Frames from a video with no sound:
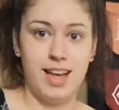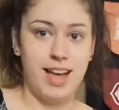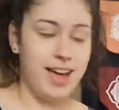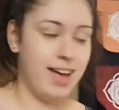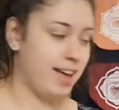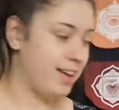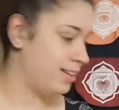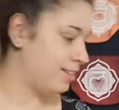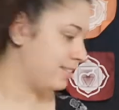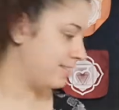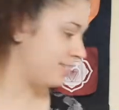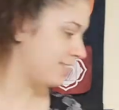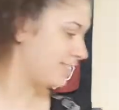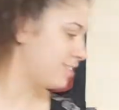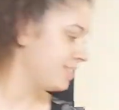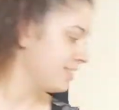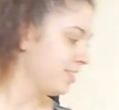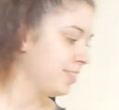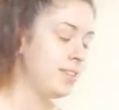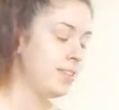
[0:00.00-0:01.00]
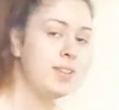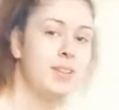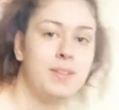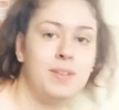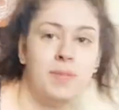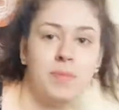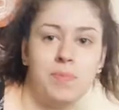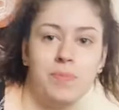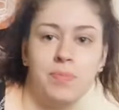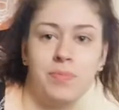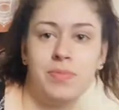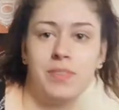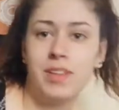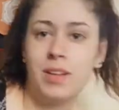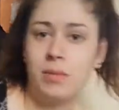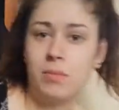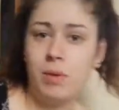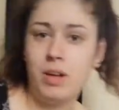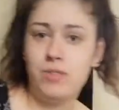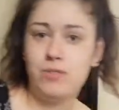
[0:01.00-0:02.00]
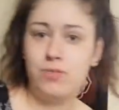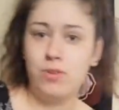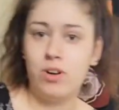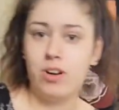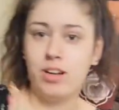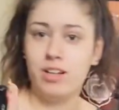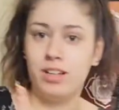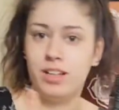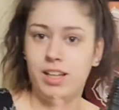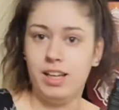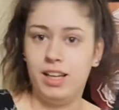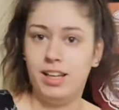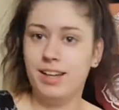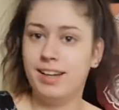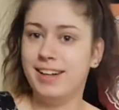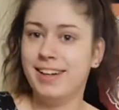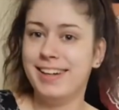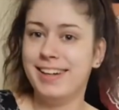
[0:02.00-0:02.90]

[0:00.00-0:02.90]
And metaphorically,